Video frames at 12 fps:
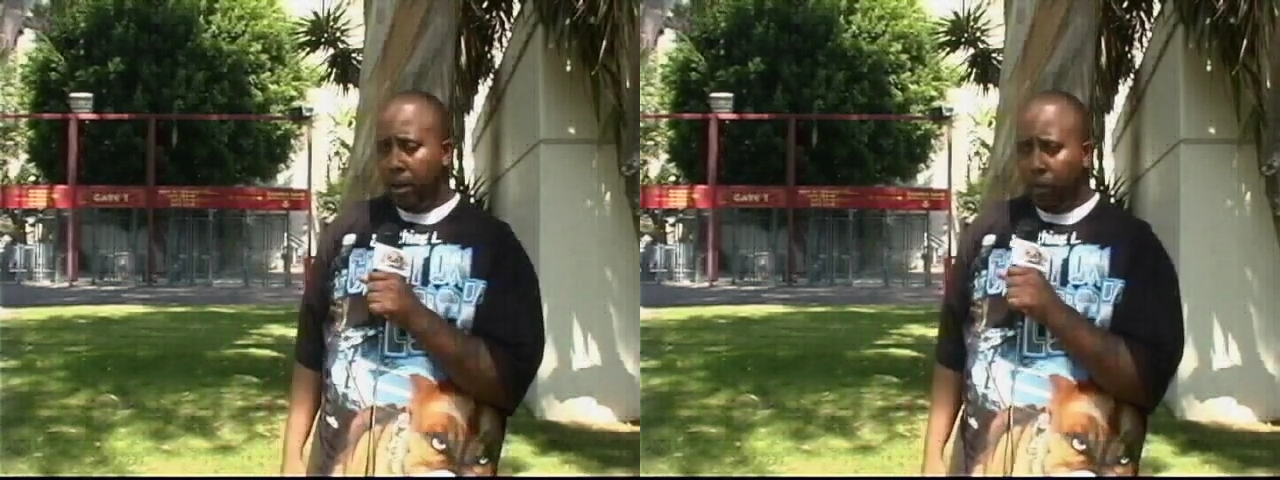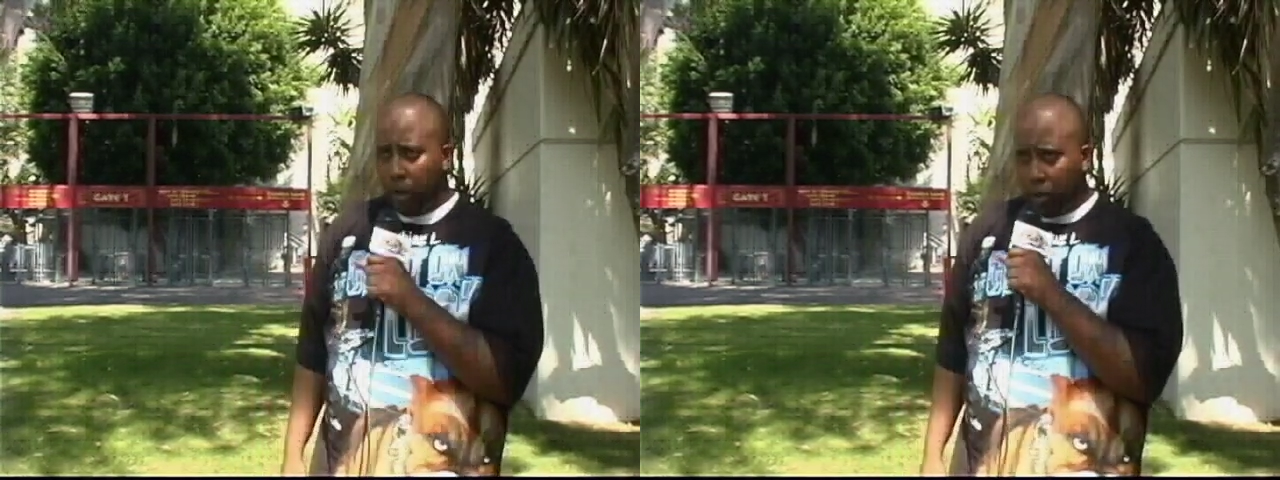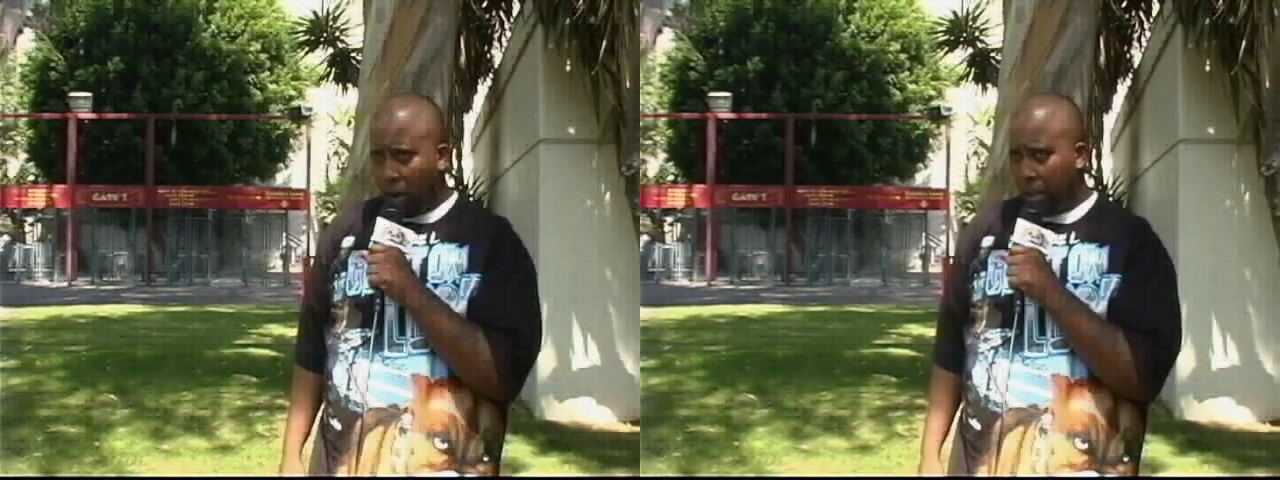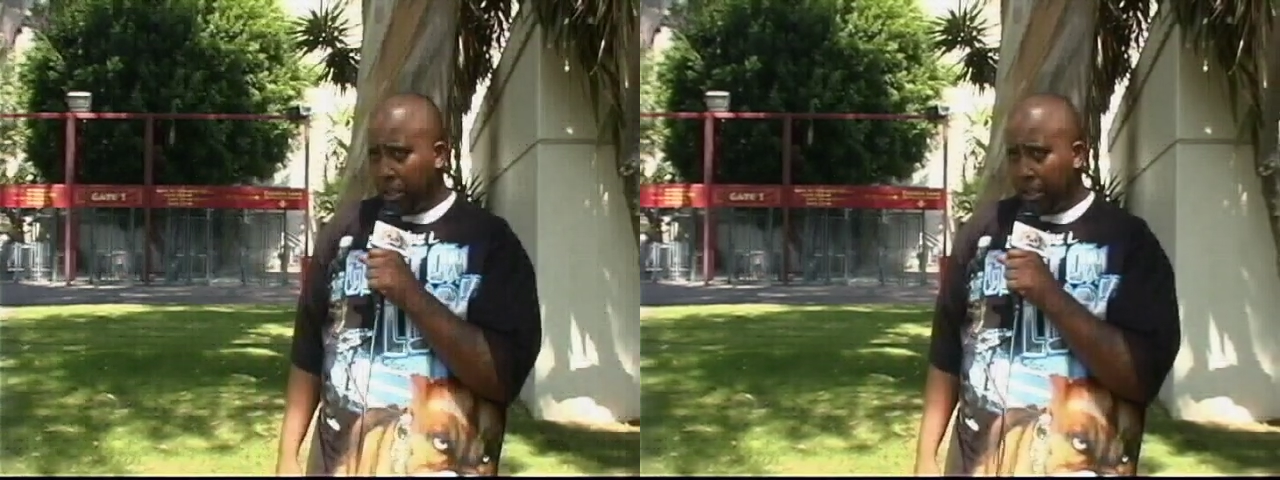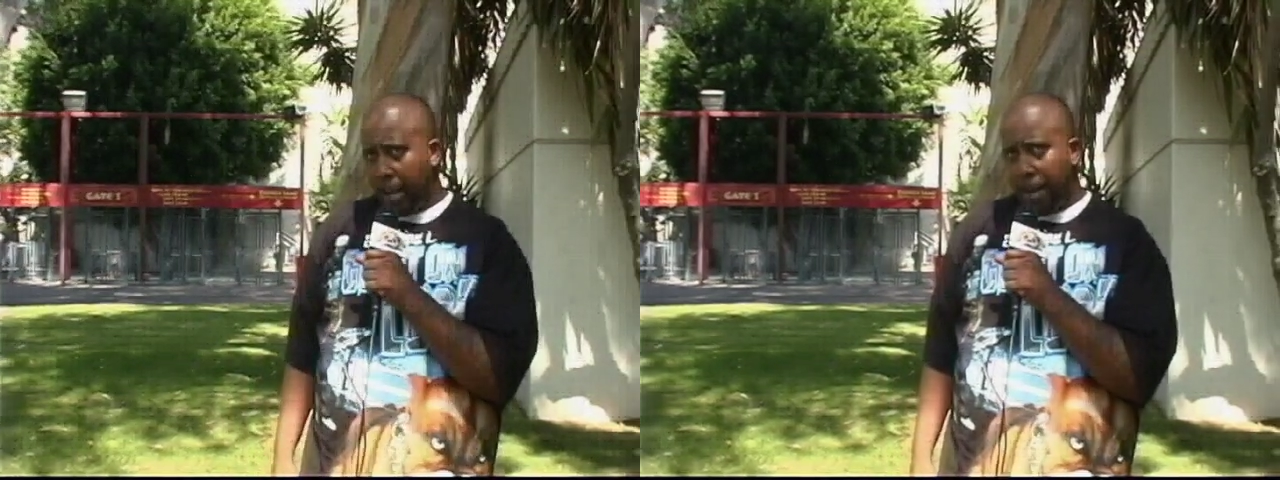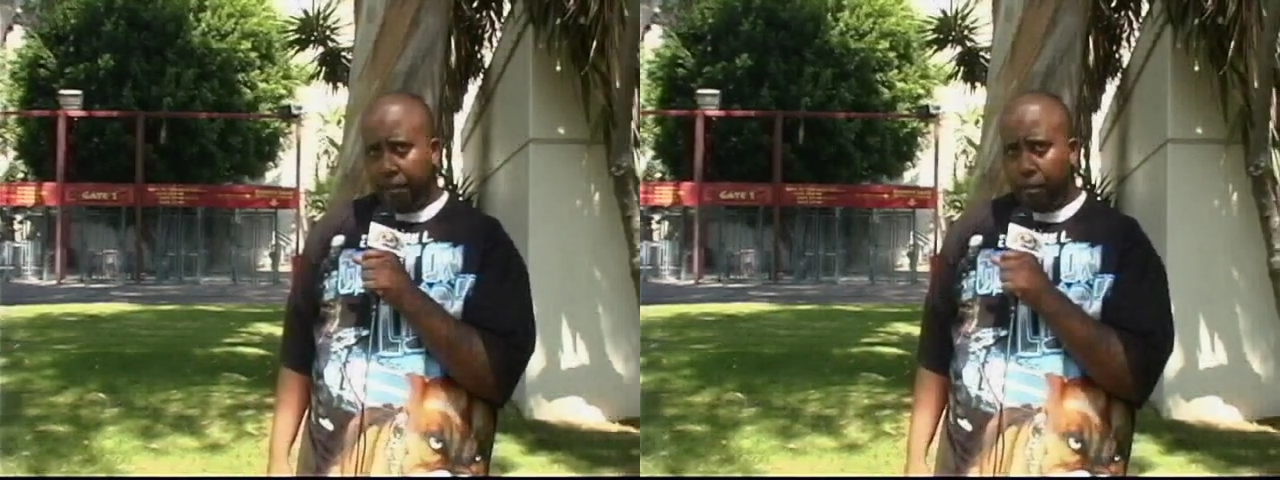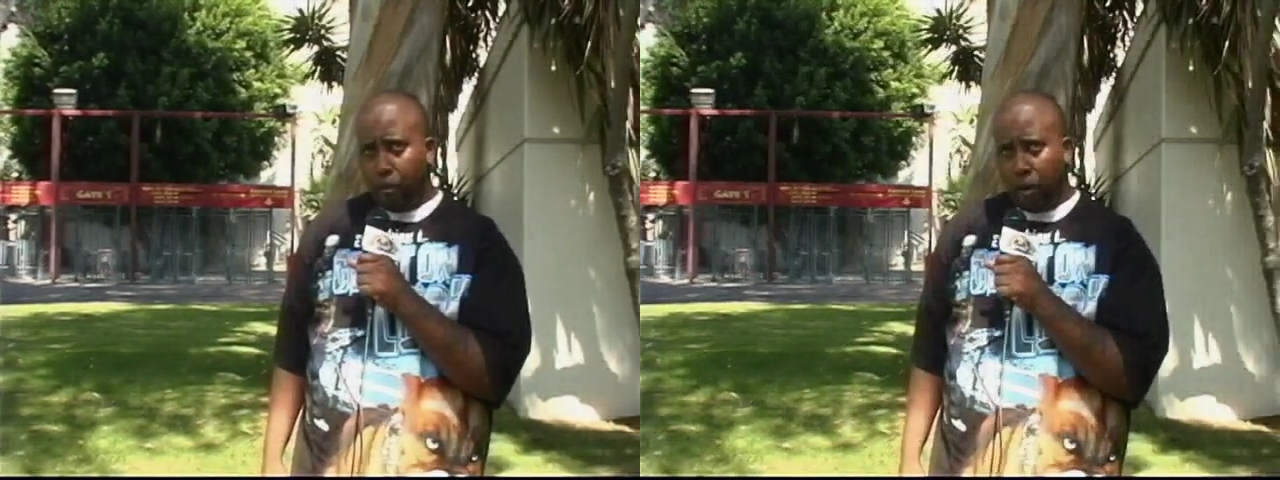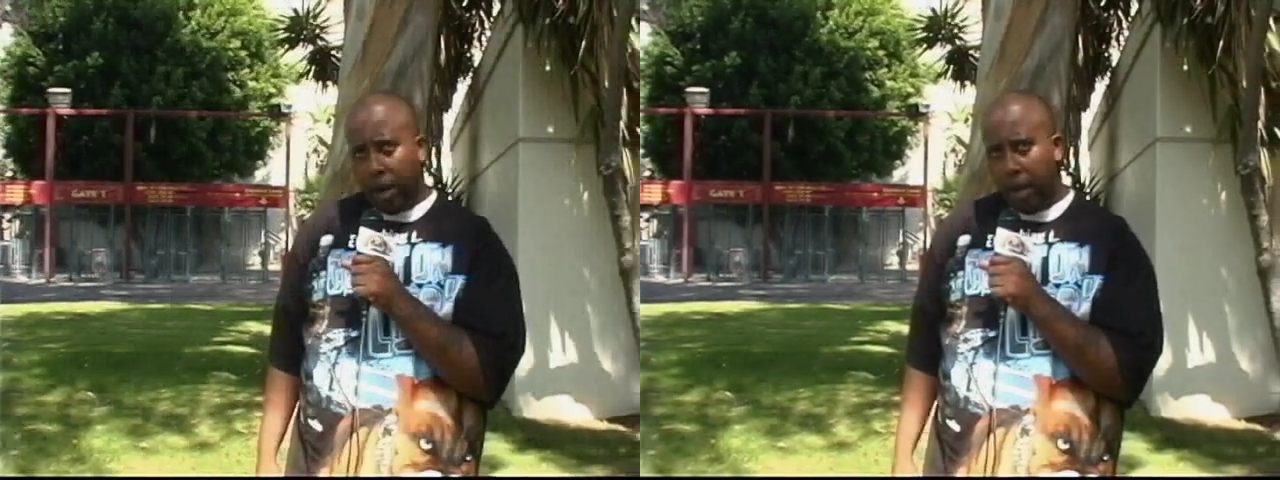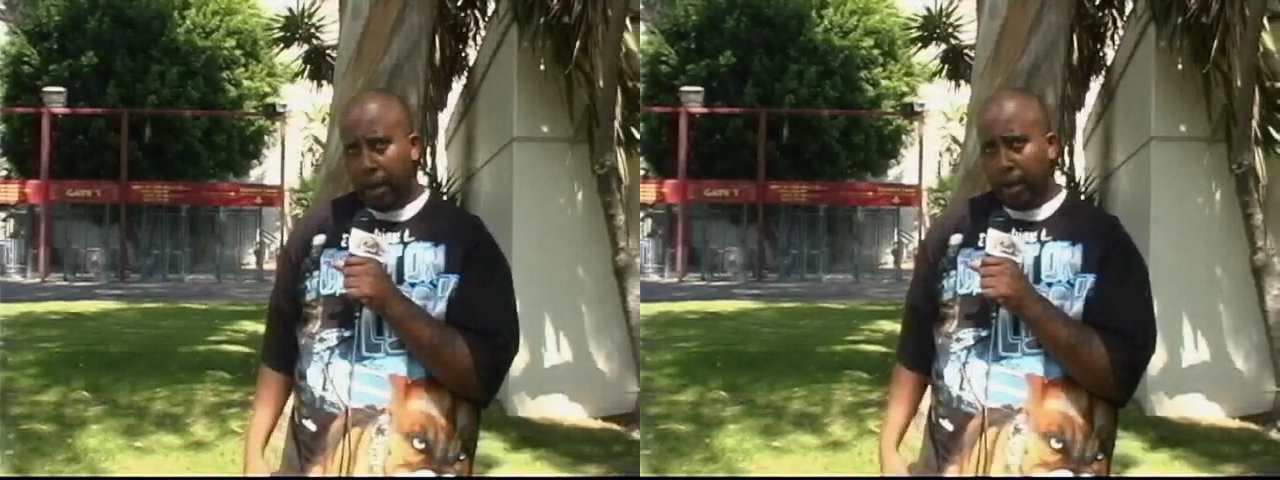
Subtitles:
We're trying to save the breed.